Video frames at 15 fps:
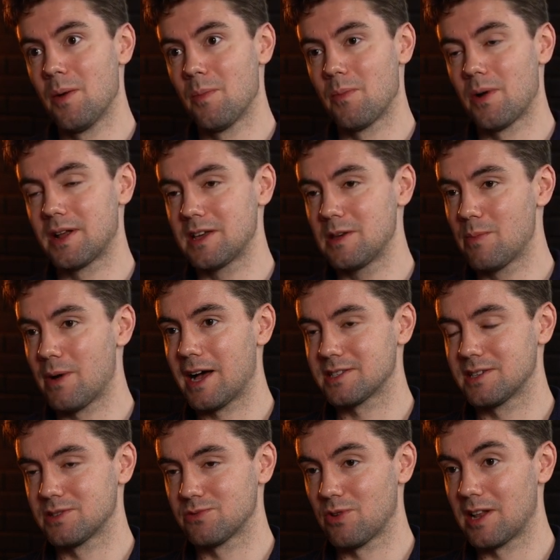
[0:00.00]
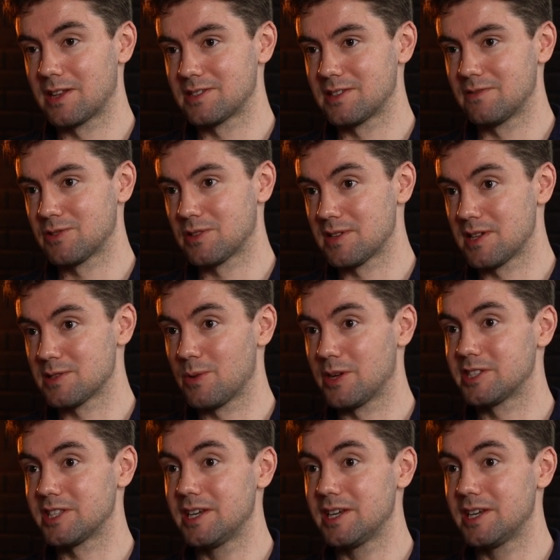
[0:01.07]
money back to his relatives because it's much